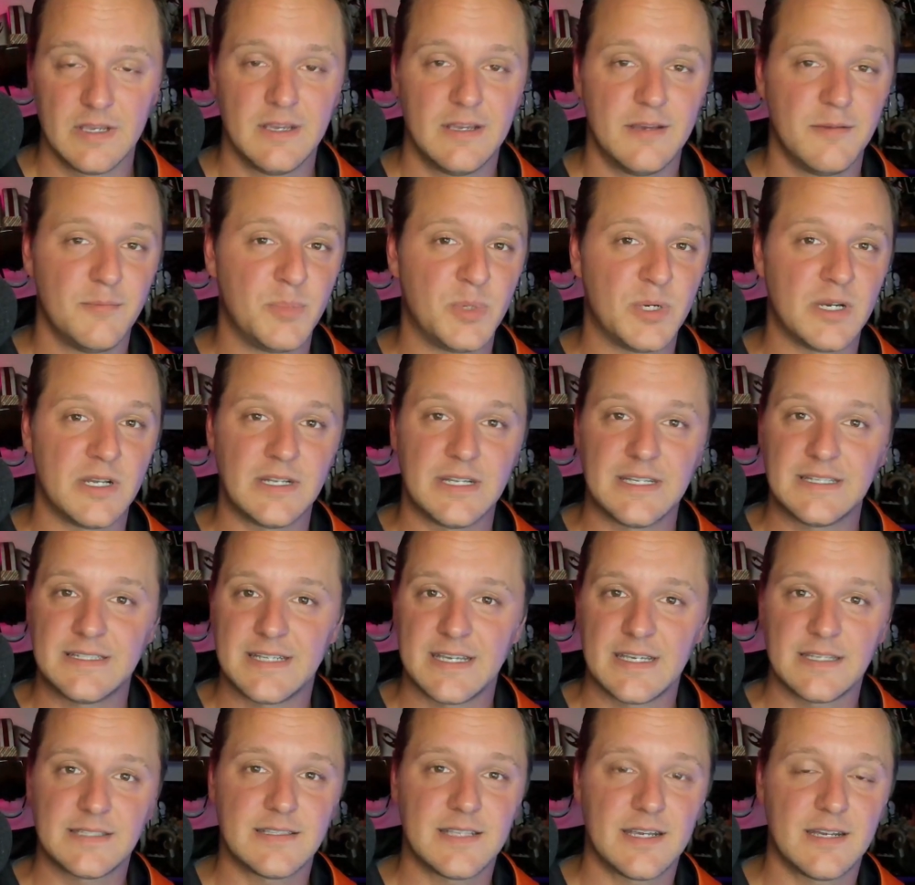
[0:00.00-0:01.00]
but it
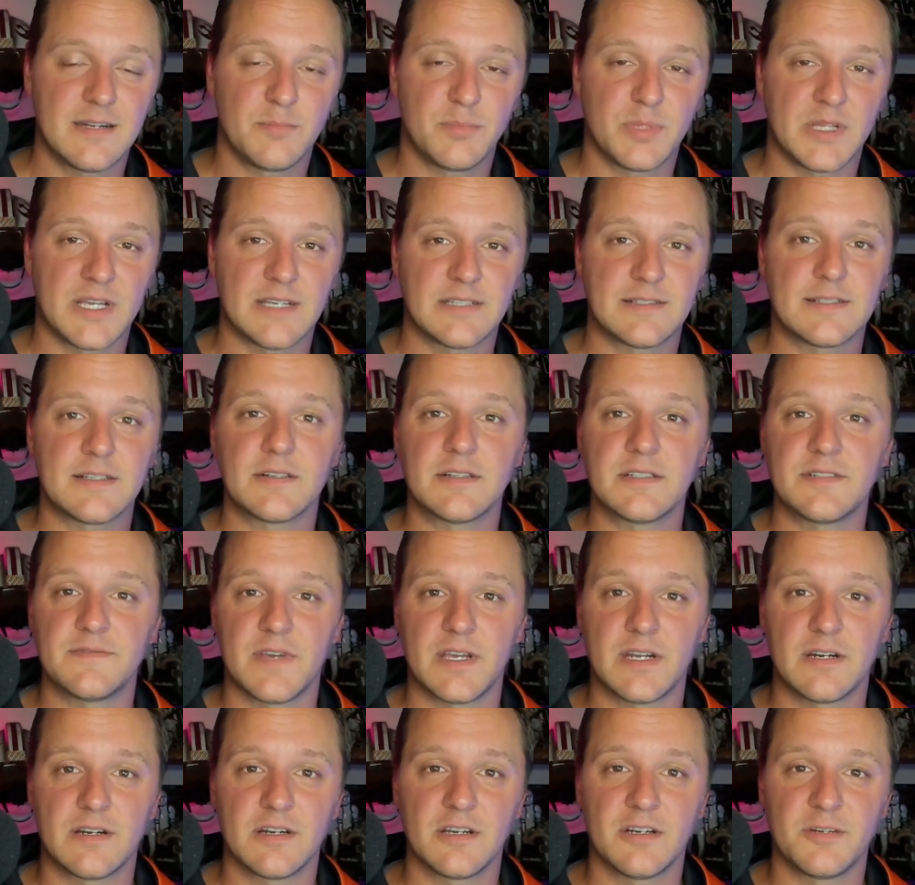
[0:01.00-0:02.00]
takes that Black Series
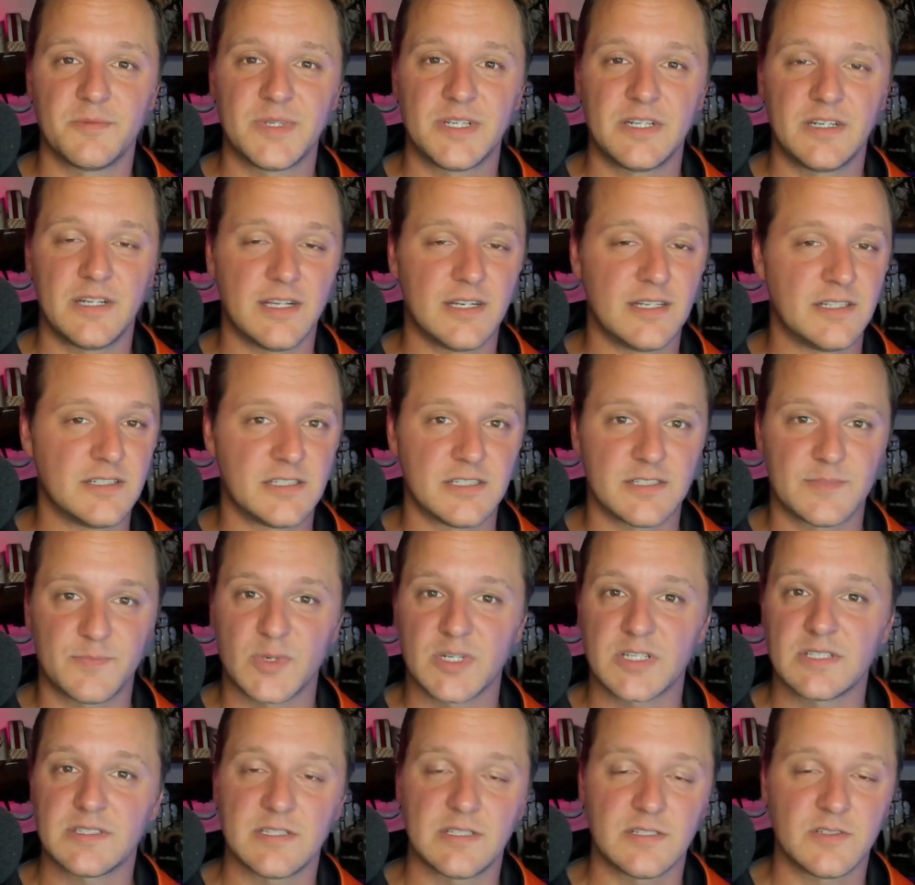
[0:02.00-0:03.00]
Vader helmet and it just
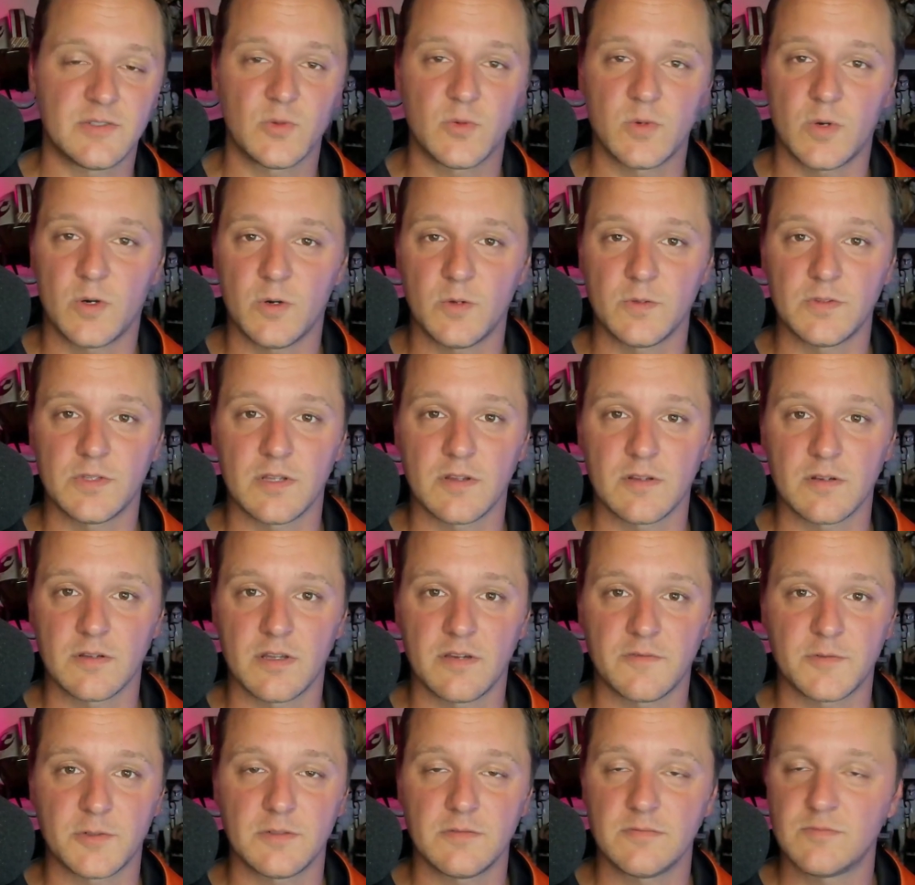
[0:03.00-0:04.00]
brings it to a whole nother
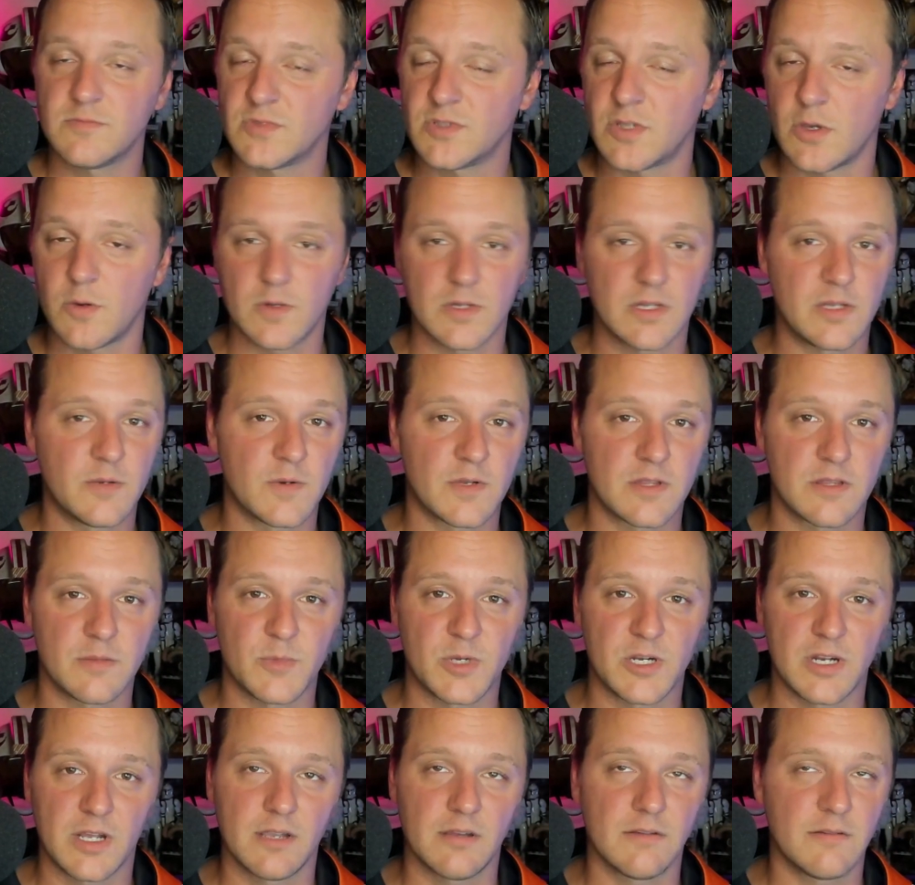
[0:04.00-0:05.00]
level. Totally worth the
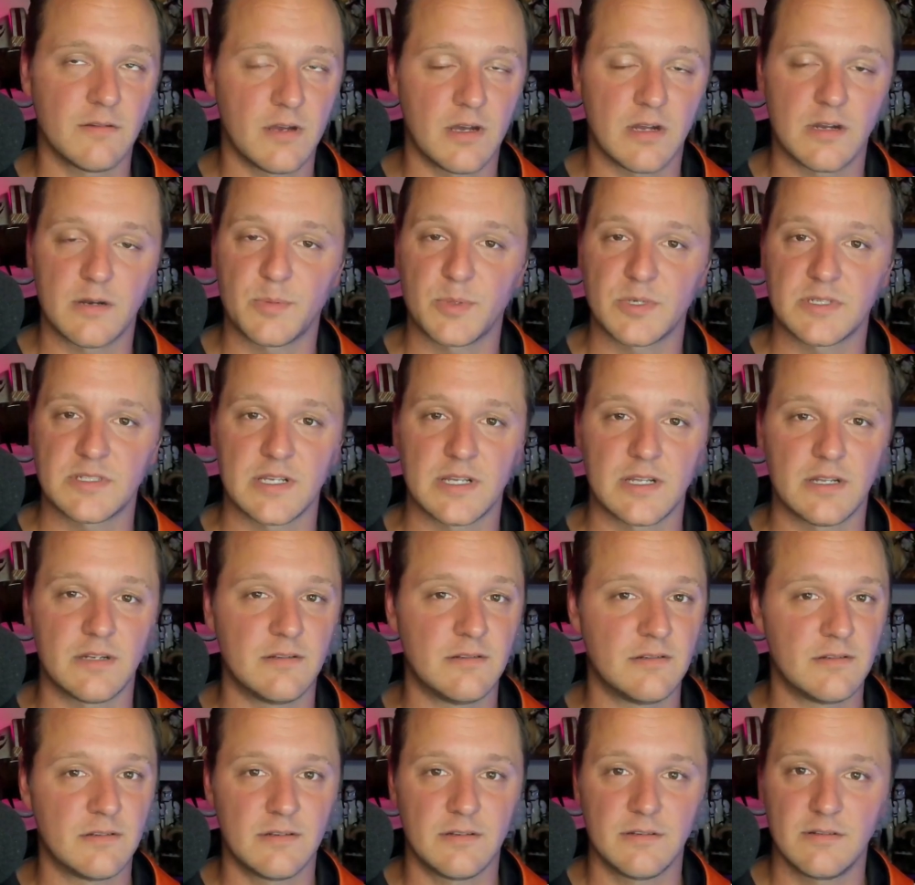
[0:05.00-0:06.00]
money, 100%.
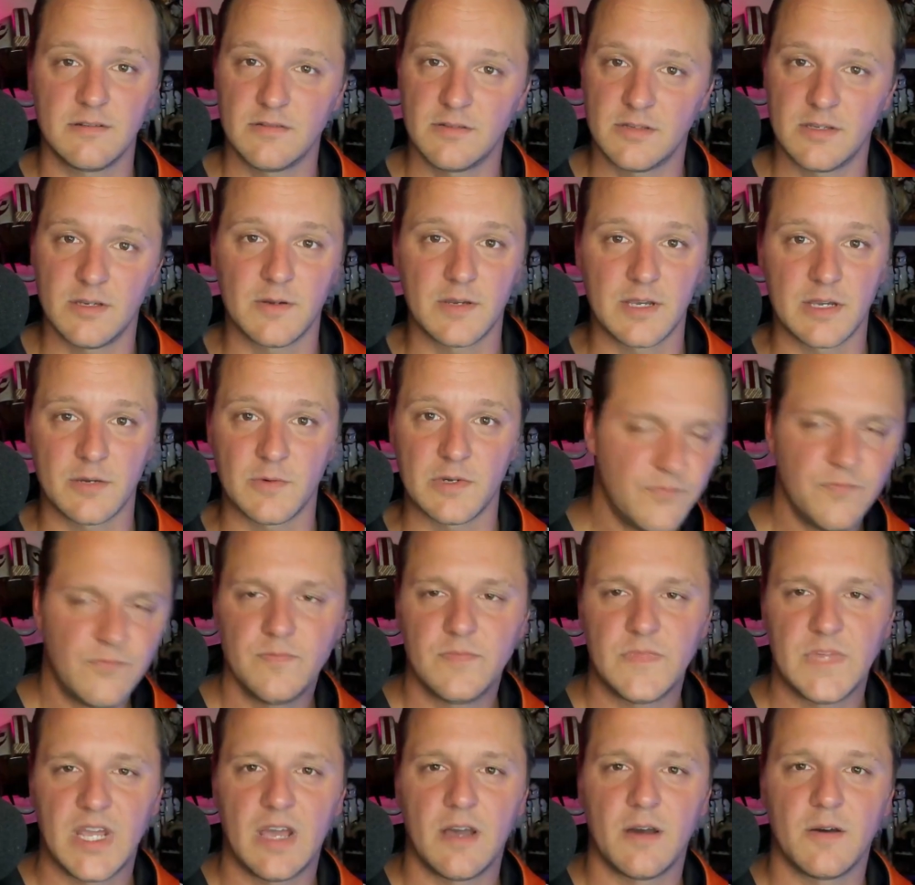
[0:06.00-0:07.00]
Go get one.
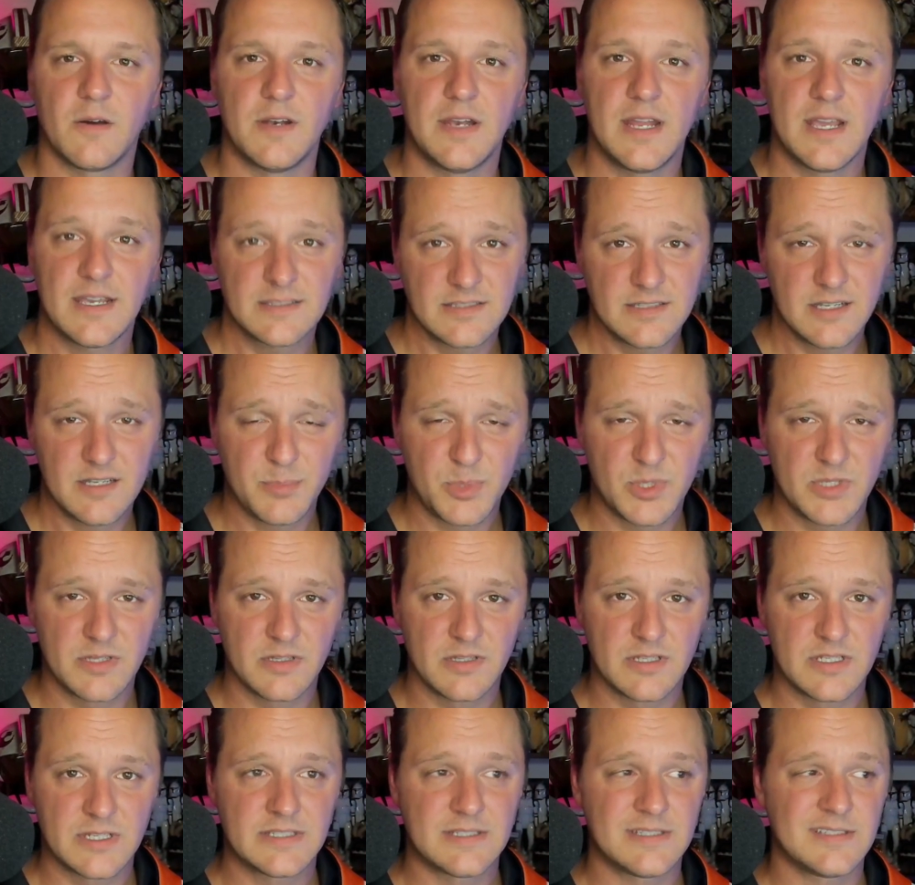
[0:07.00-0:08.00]
Now, next up on the
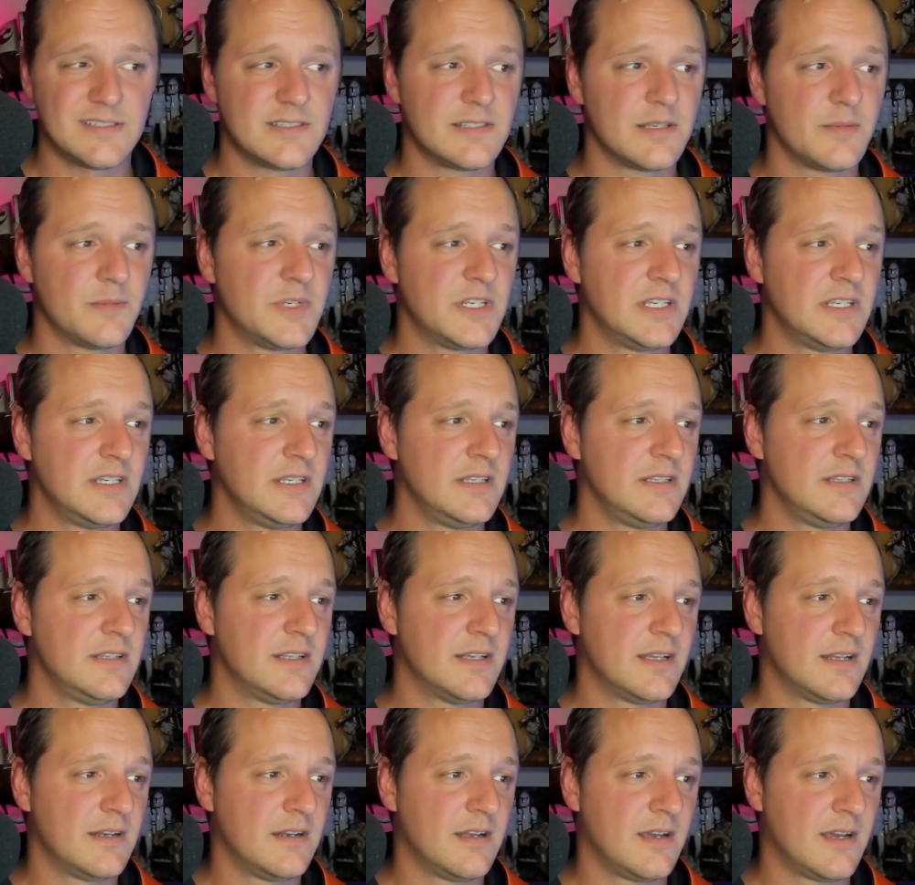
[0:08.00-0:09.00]
list is somebody
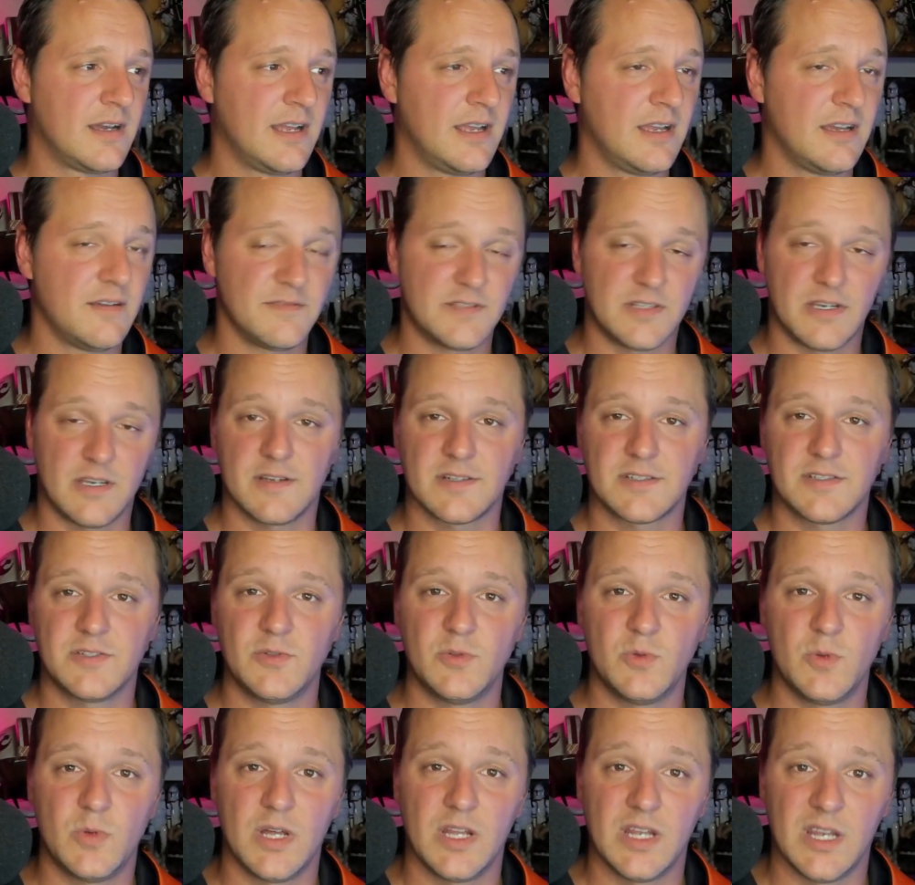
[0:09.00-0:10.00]
that I have talked
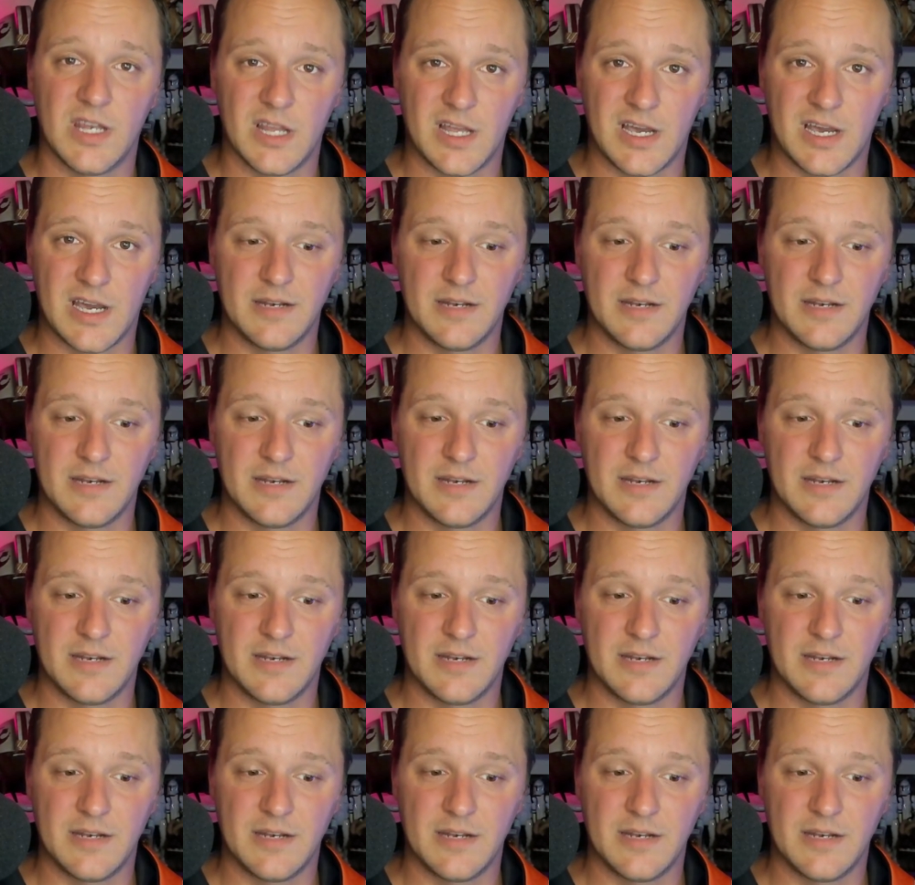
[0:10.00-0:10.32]
to a lot